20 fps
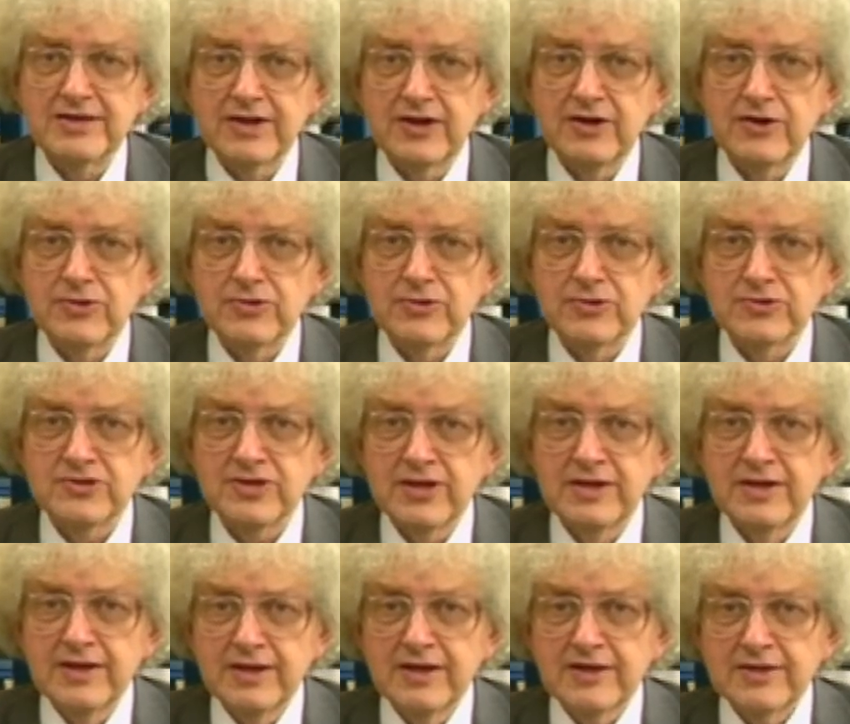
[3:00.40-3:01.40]
the gold,
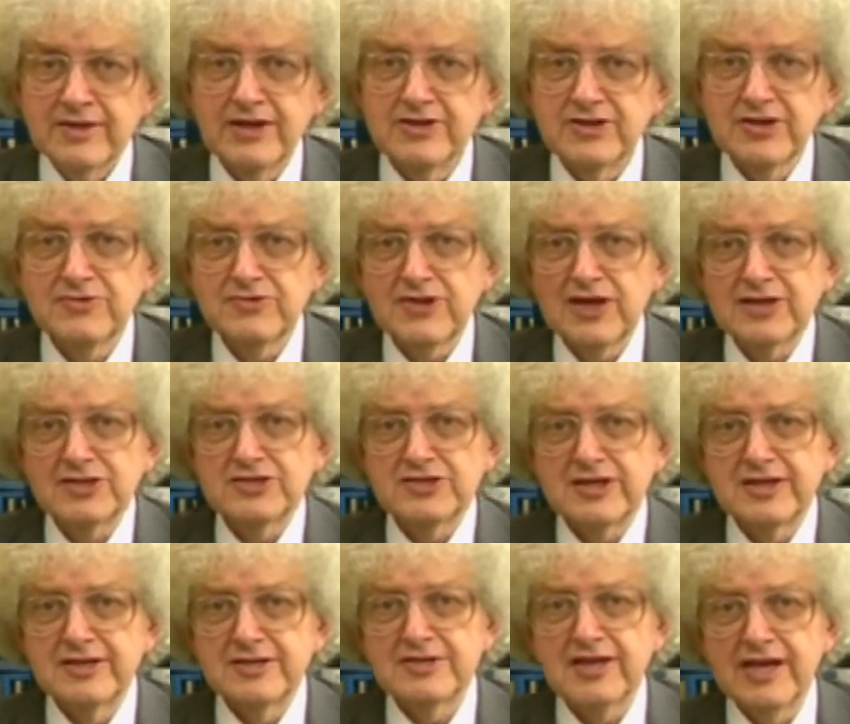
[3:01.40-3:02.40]
they don't
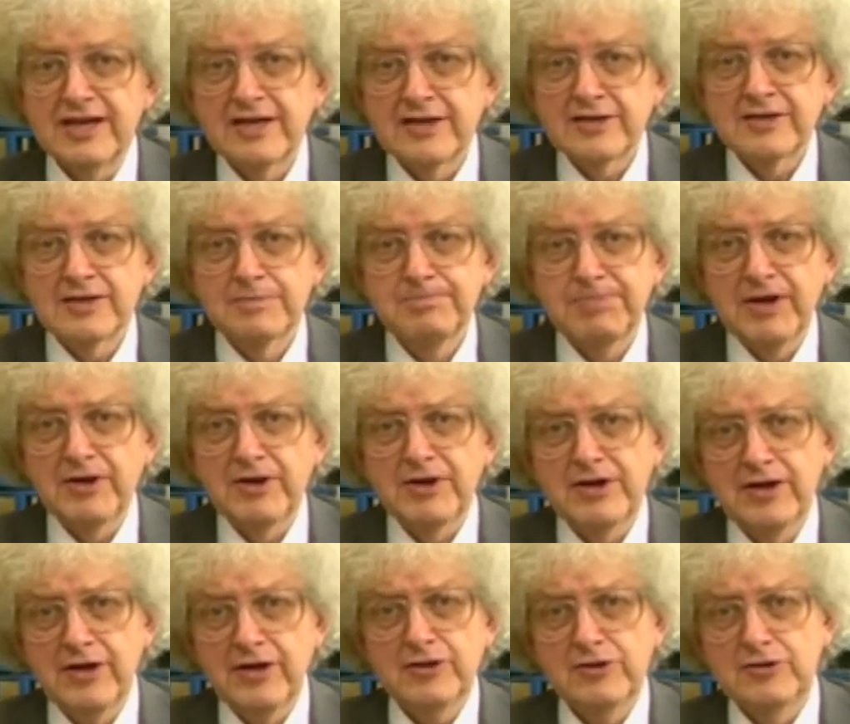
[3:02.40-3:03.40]
actually take the
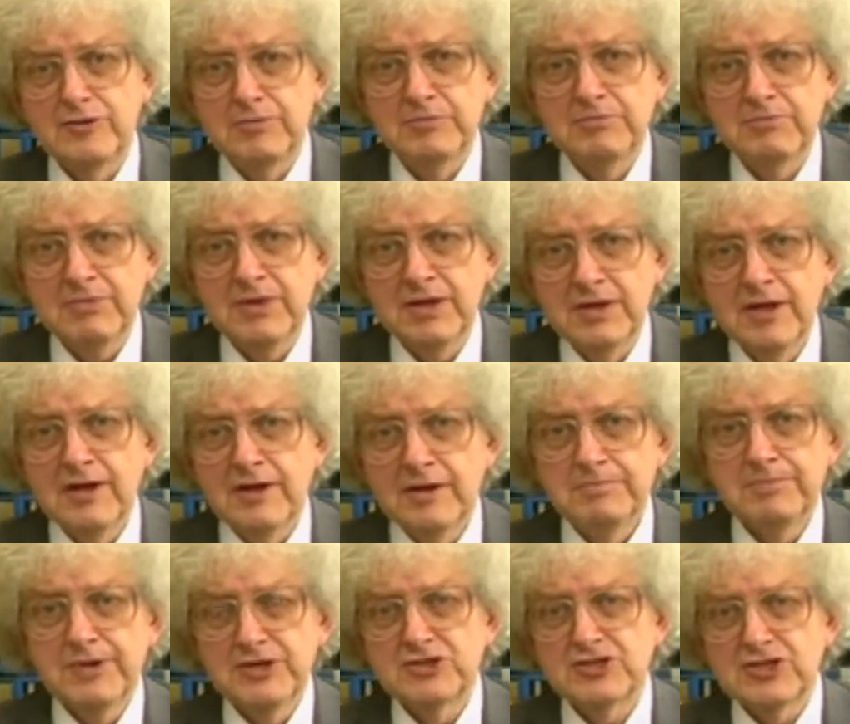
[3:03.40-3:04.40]
bar home,
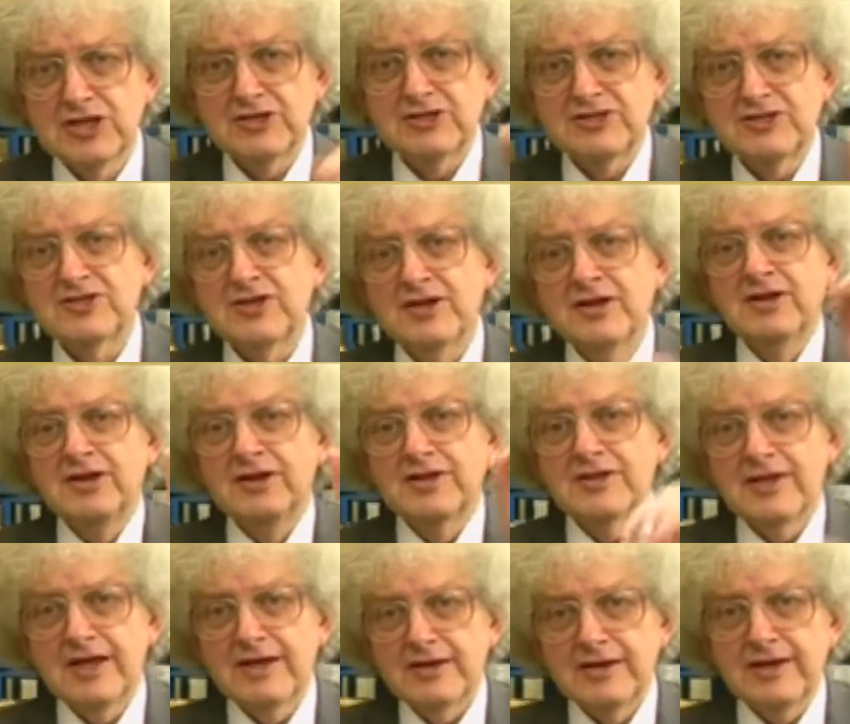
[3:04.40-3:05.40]
but just
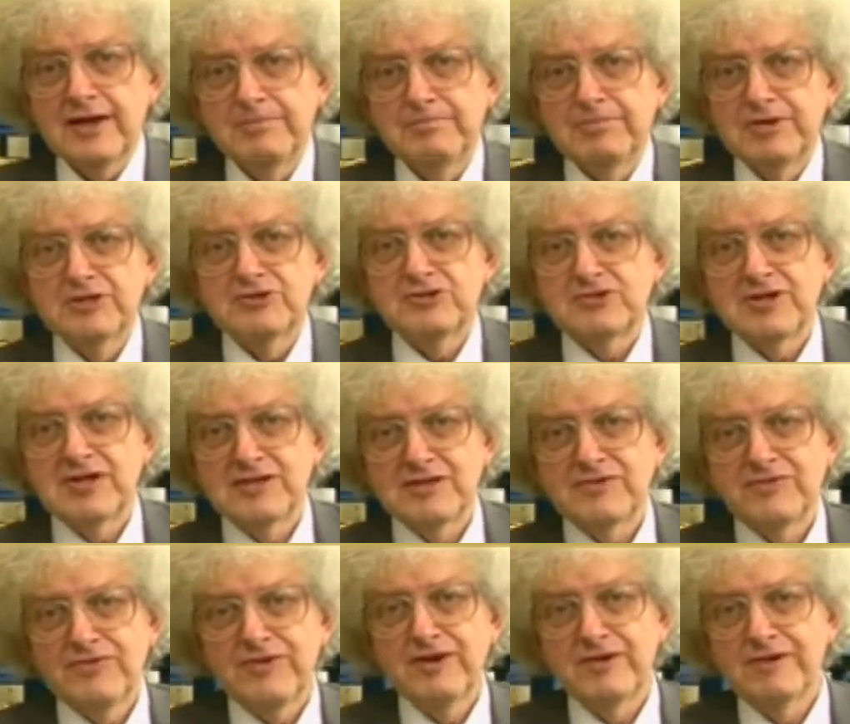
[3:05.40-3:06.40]
that number is
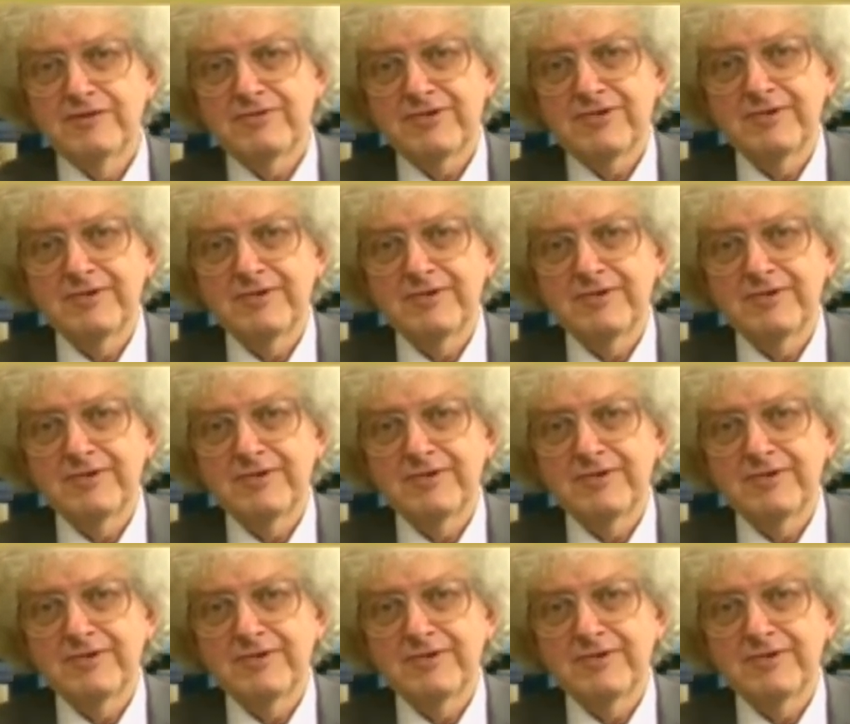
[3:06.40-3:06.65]
transferred